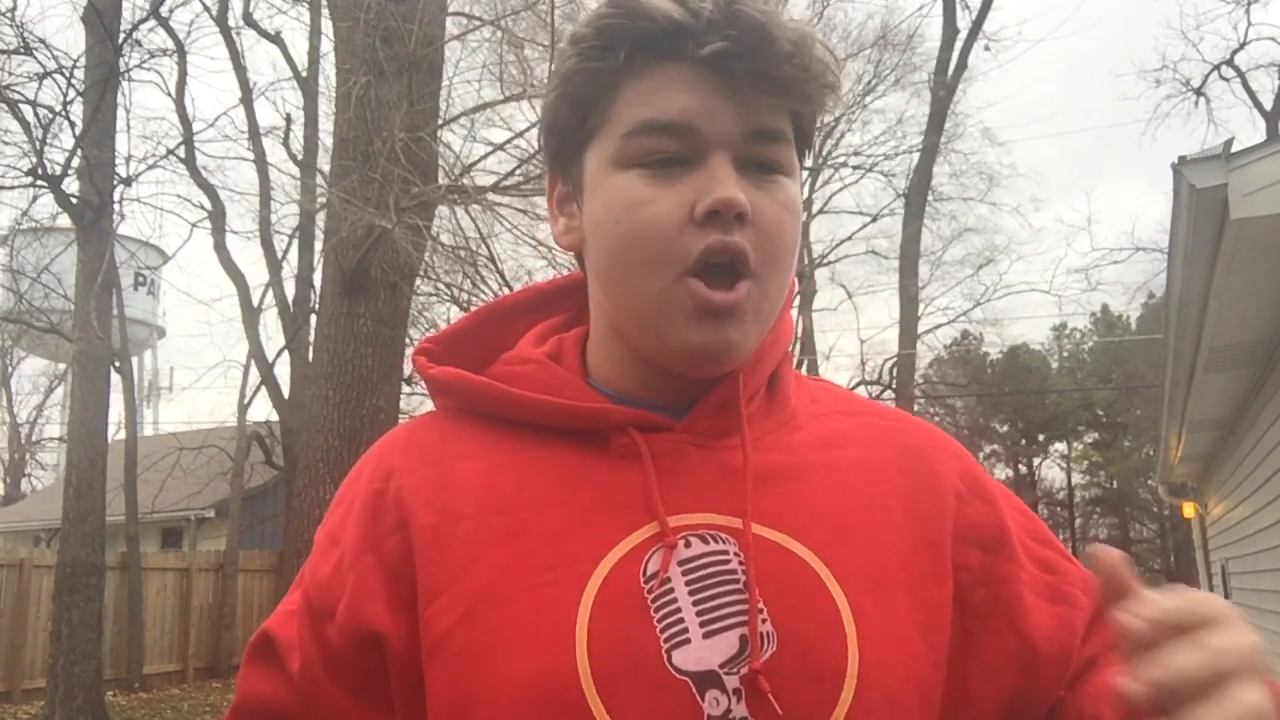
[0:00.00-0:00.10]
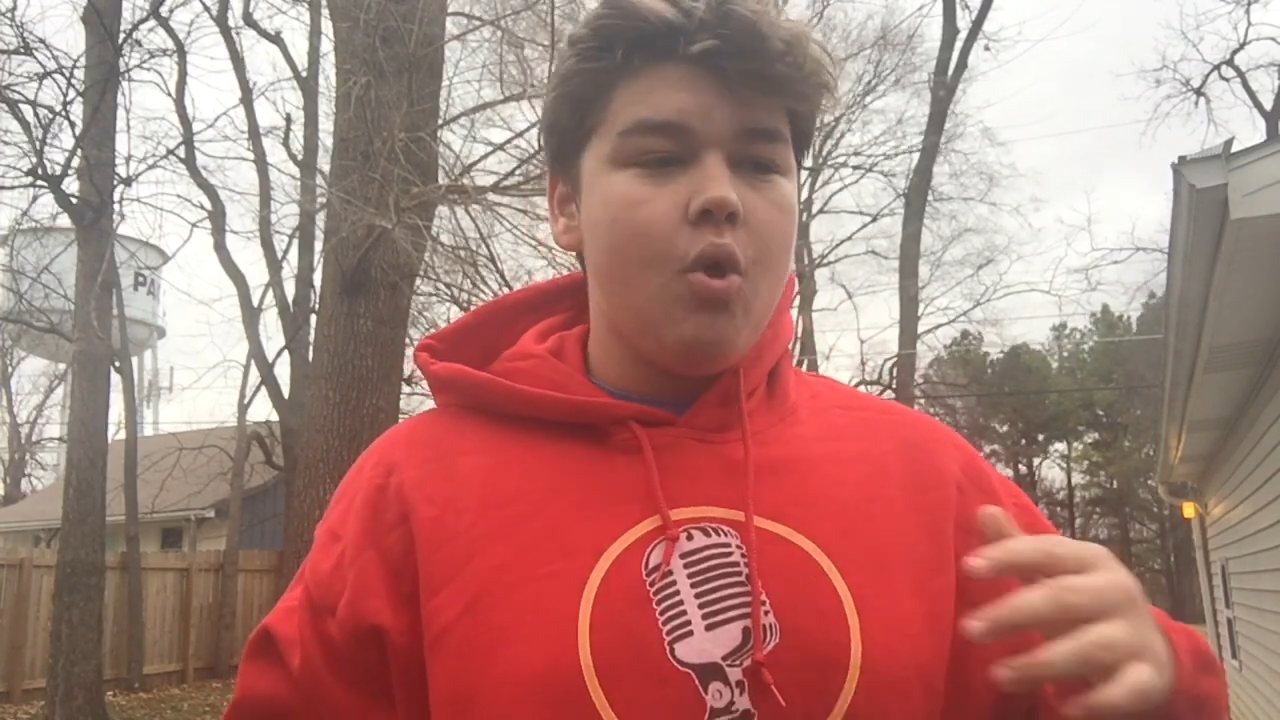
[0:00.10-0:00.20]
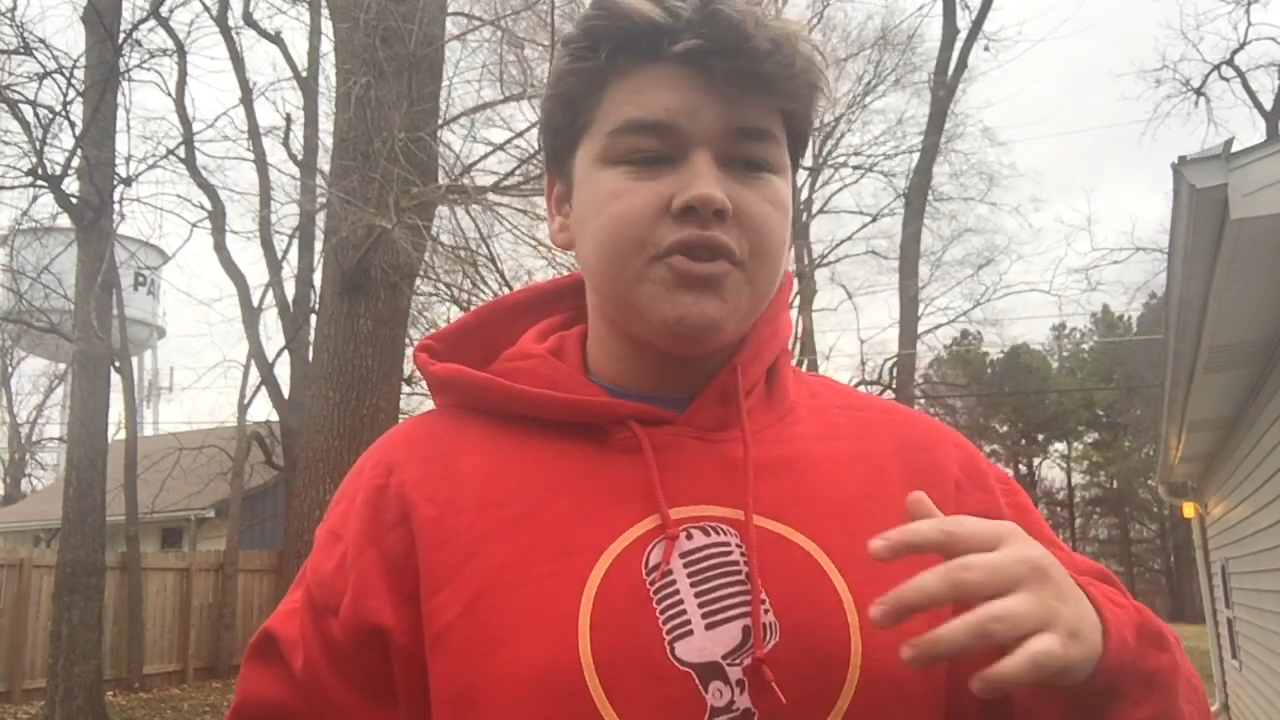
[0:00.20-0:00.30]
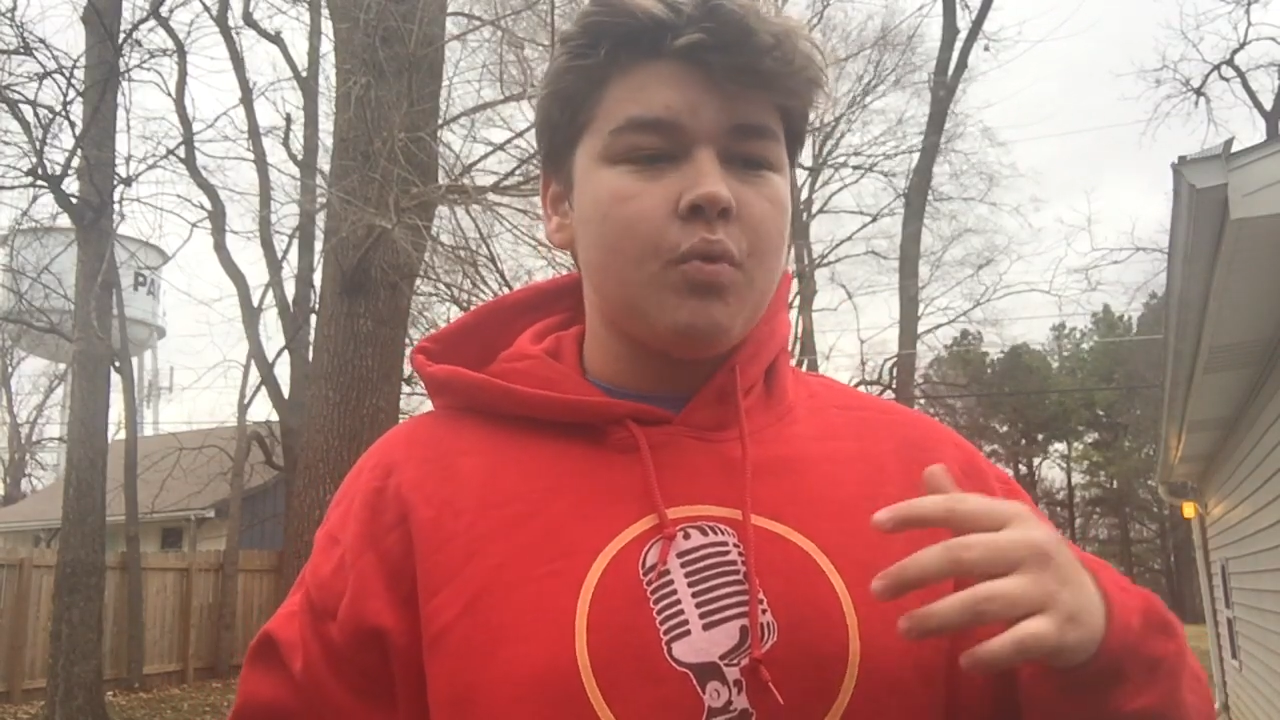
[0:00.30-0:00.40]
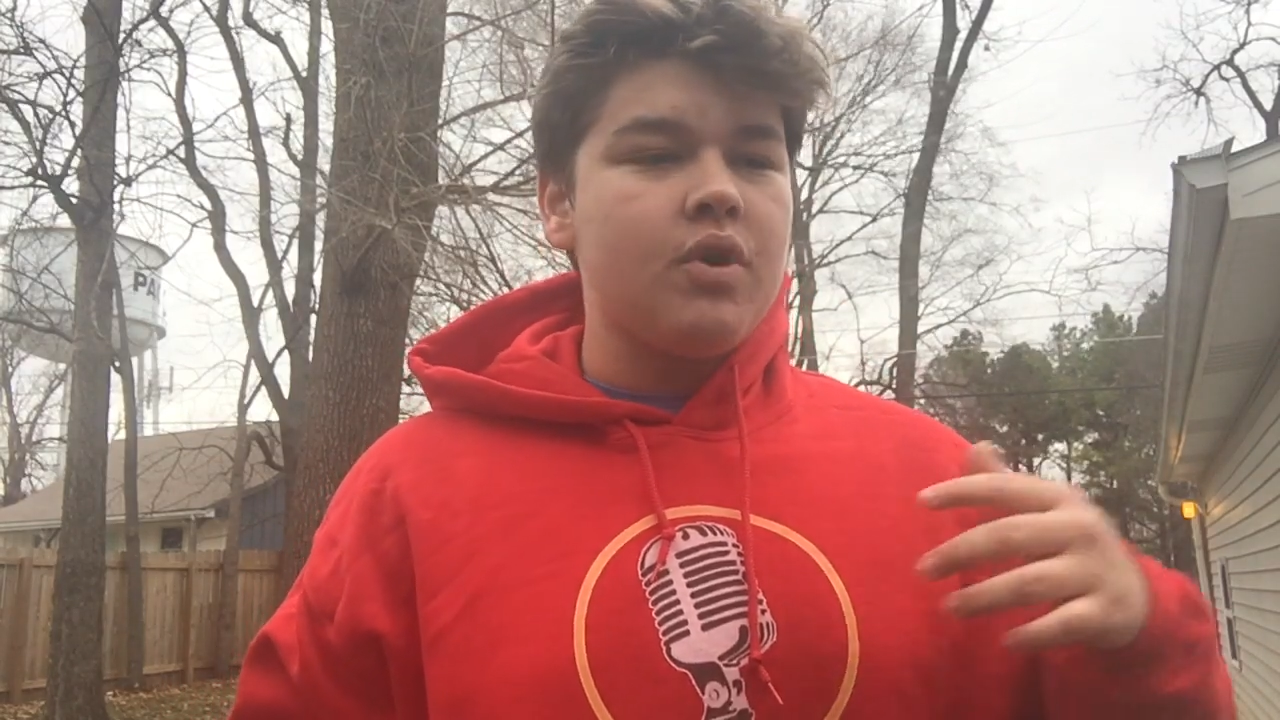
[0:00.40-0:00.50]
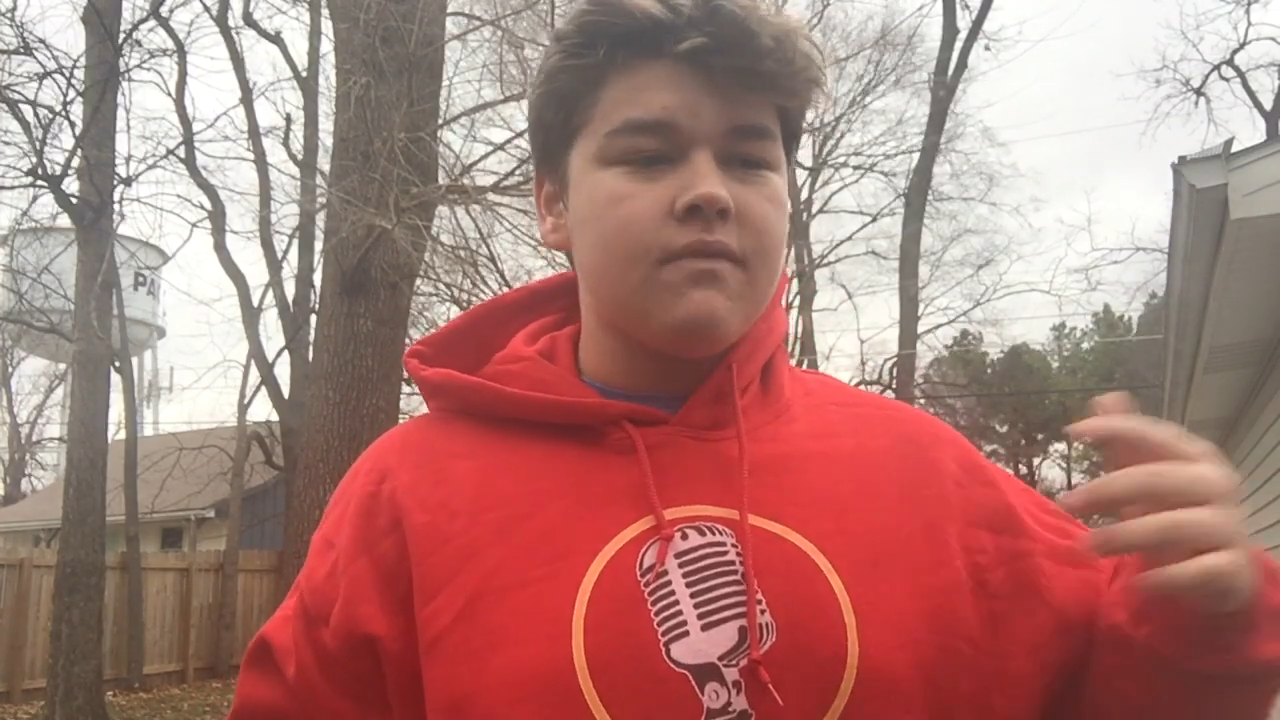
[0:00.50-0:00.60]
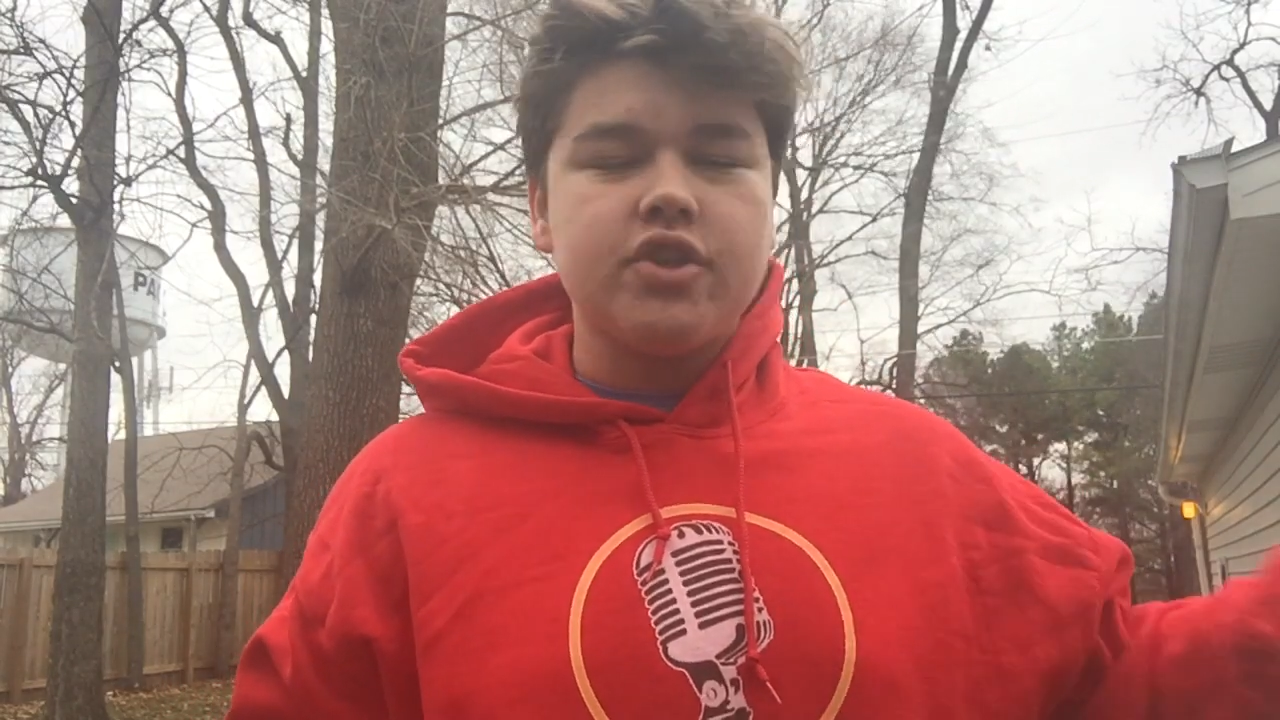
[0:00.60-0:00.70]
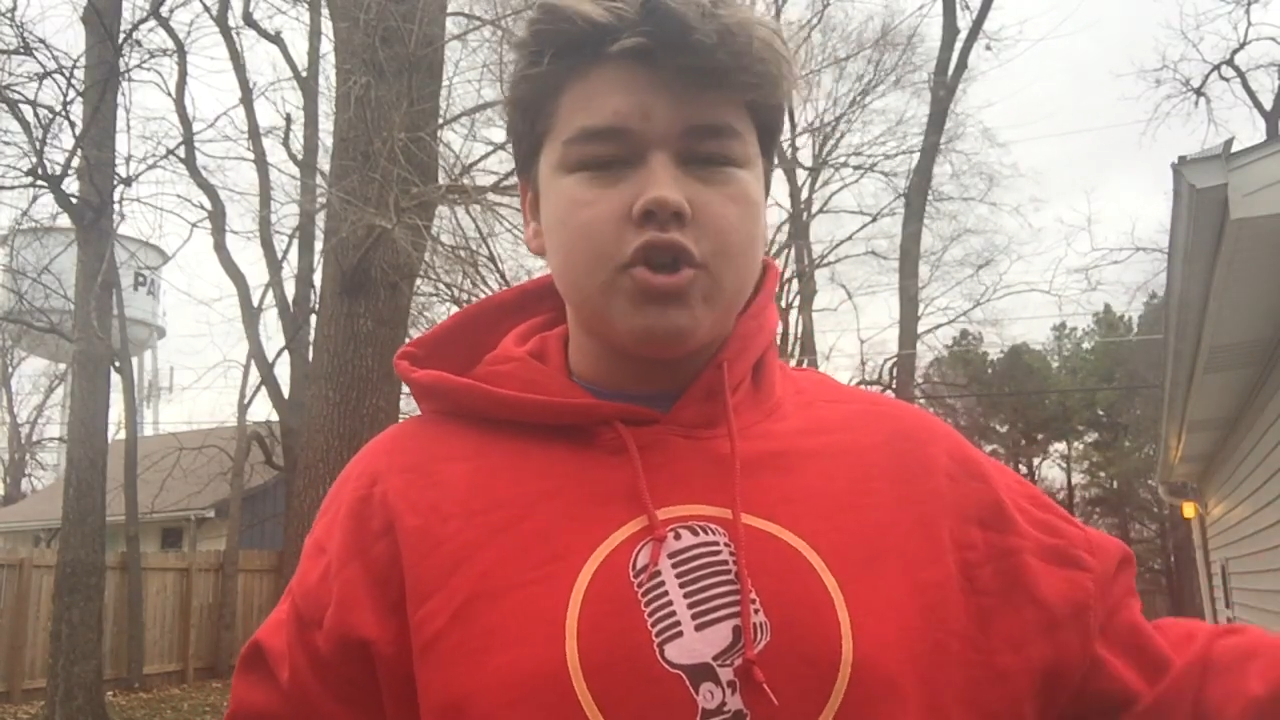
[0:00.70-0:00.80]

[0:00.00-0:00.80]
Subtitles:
with the win over the